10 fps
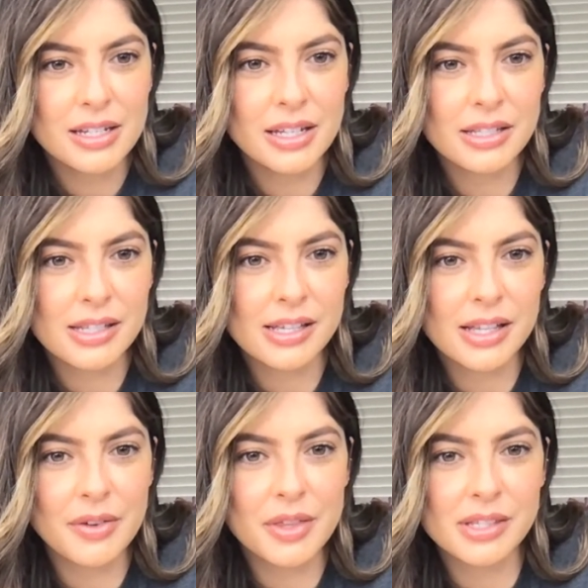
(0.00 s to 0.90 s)
D
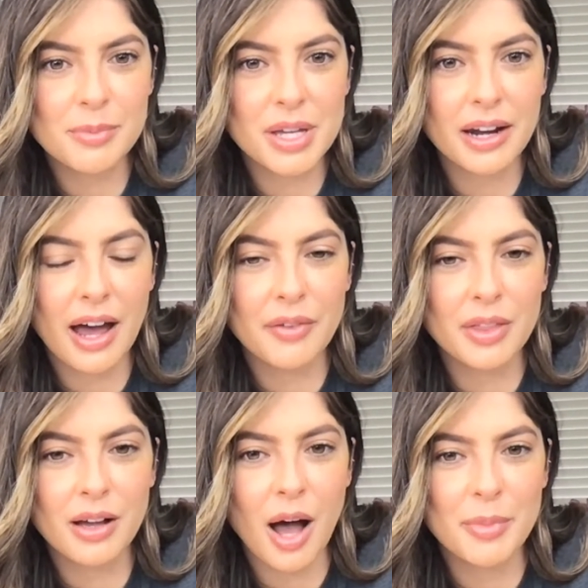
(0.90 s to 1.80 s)
says, loving this update of
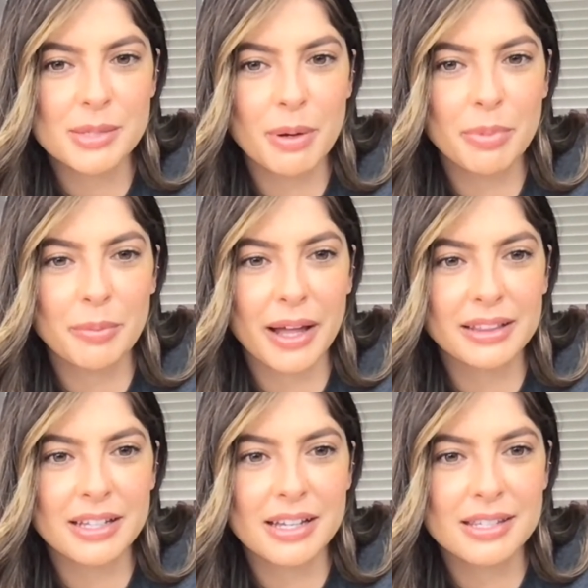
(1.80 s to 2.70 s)
having the comments pop up
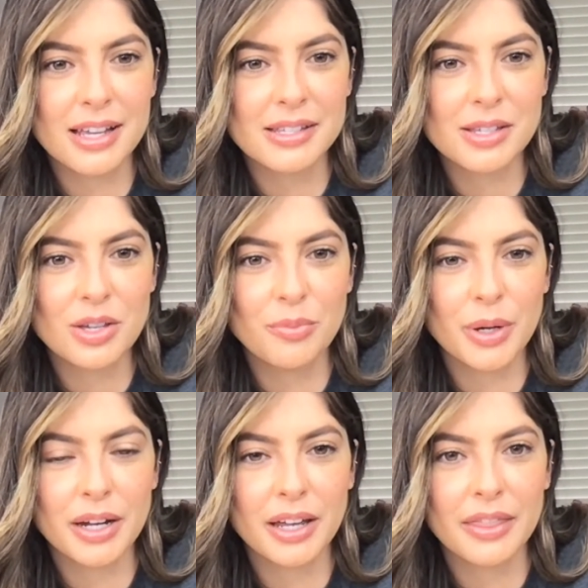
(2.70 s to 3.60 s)
like this. I see you
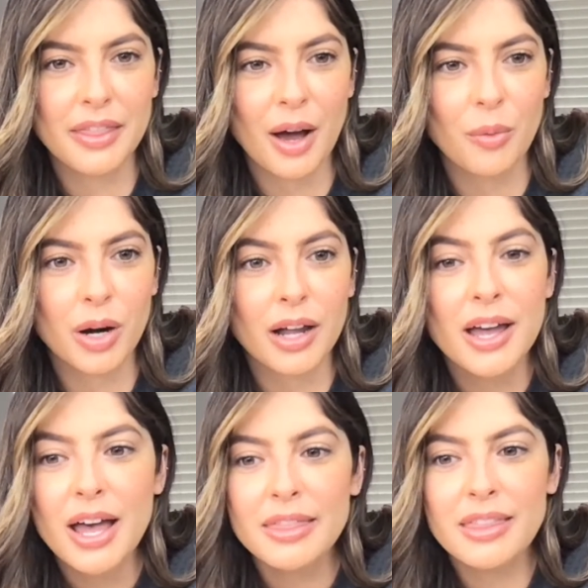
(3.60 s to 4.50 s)
putting in that work.
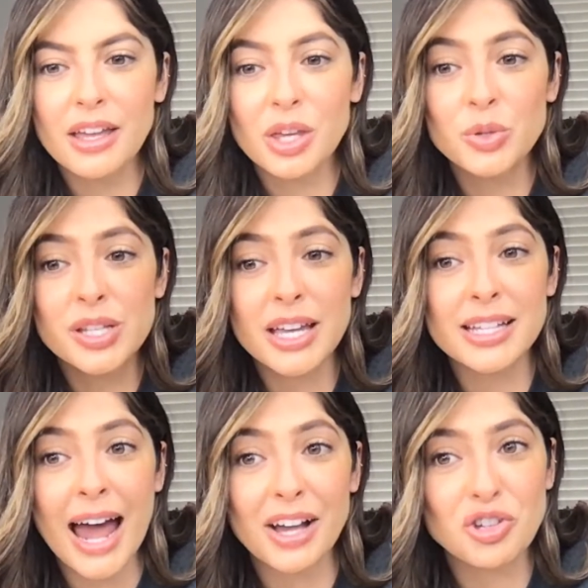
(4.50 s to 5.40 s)
Thank you,
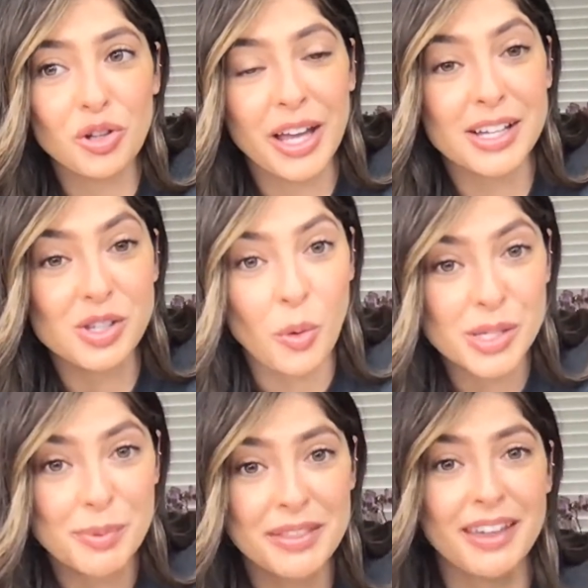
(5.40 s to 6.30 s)
D. It actually has
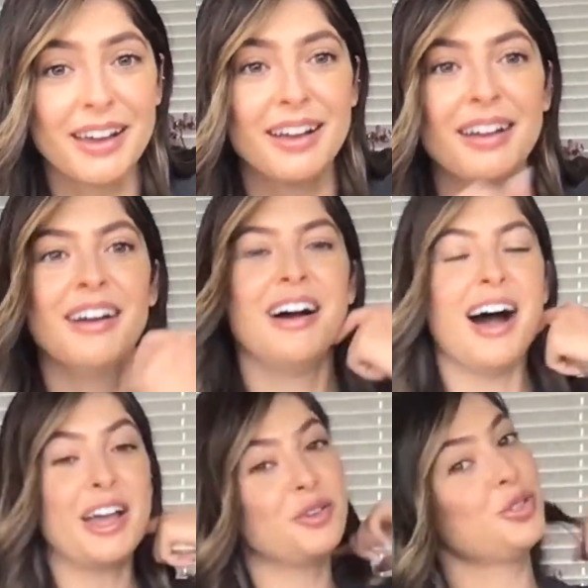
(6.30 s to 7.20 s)
always been there.
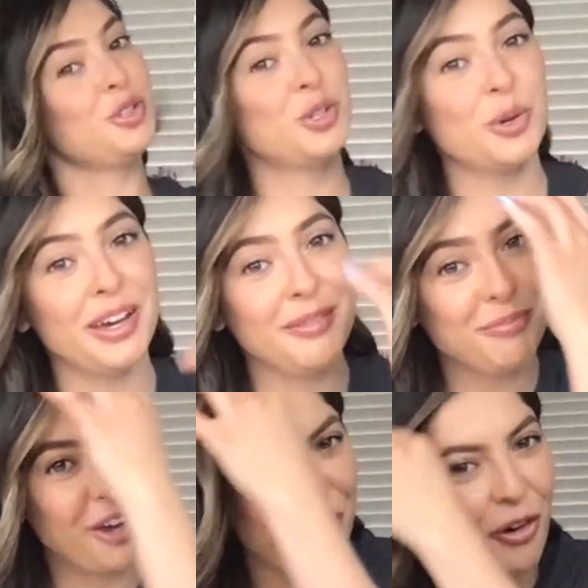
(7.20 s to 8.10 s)
I used to do
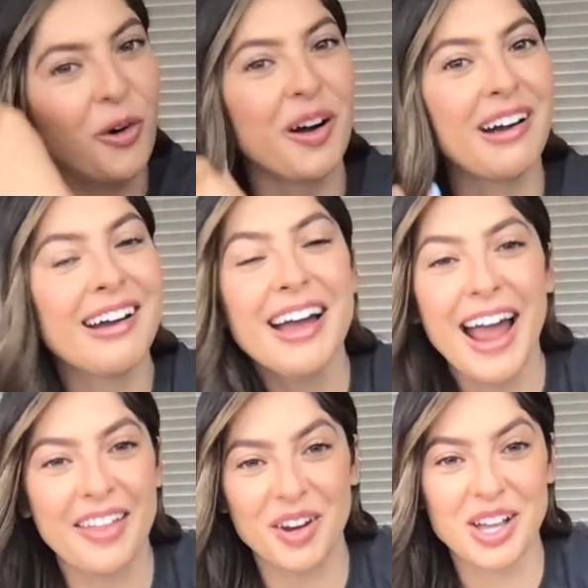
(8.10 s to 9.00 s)
it before
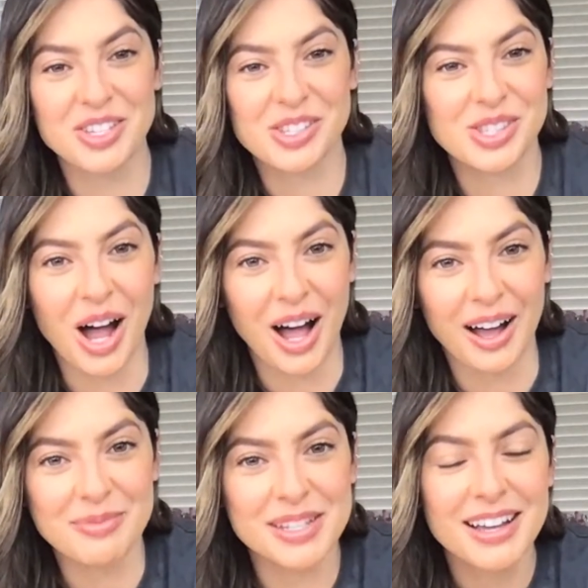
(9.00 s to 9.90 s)
and then I just
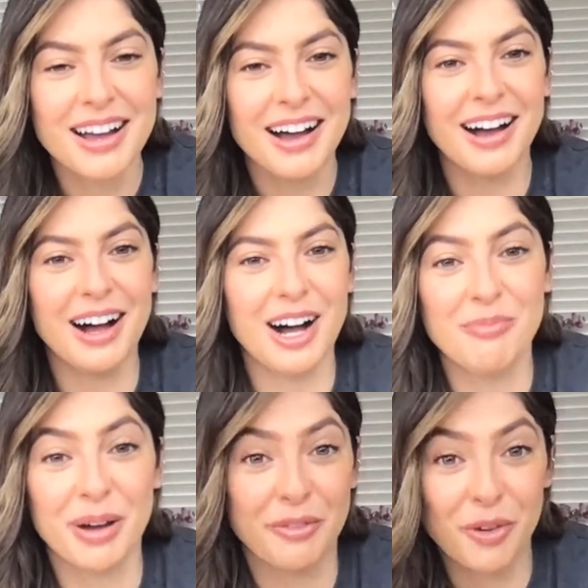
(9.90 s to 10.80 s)
stopped.
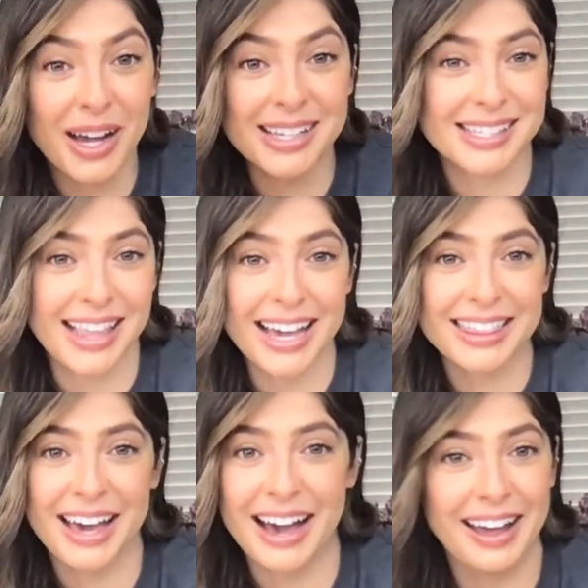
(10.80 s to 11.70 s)
But if you guys
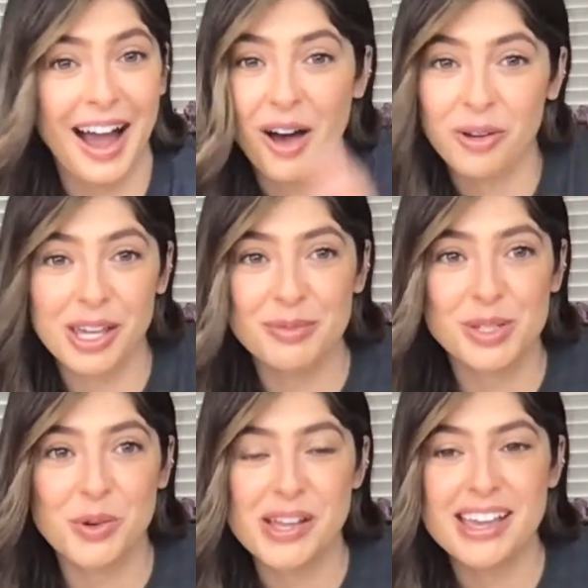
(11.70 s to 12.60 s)
like that, I'll
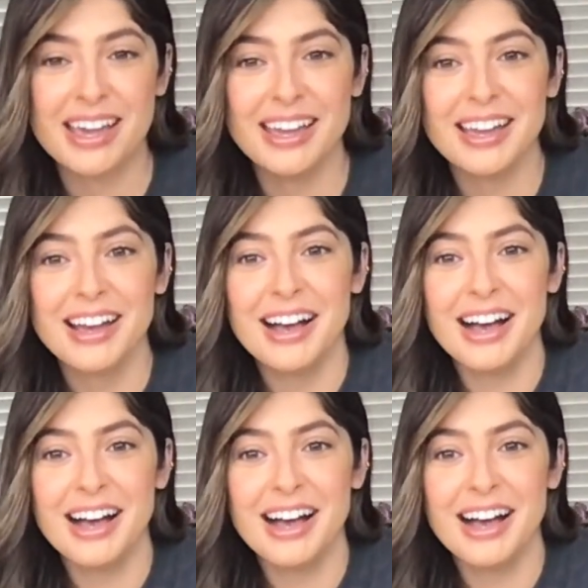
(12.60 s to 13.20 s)
keep doing it.